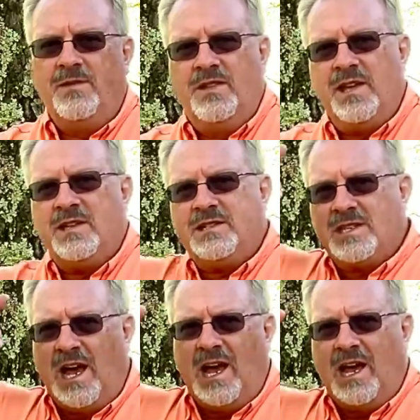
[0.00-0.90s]
this
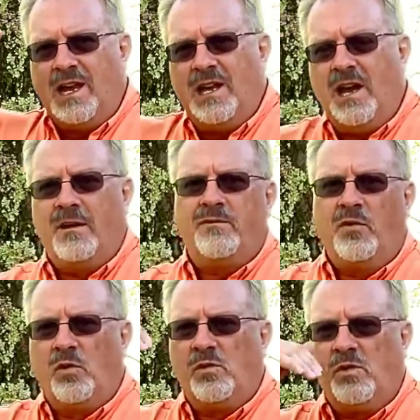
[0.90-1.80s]
side up
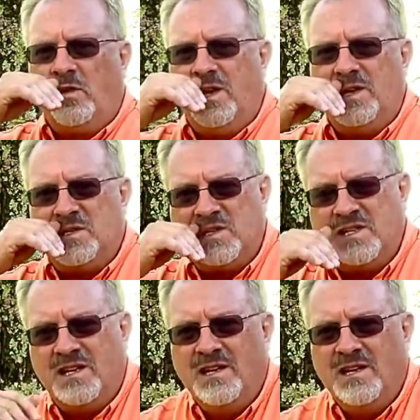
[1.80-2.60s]
four more inches.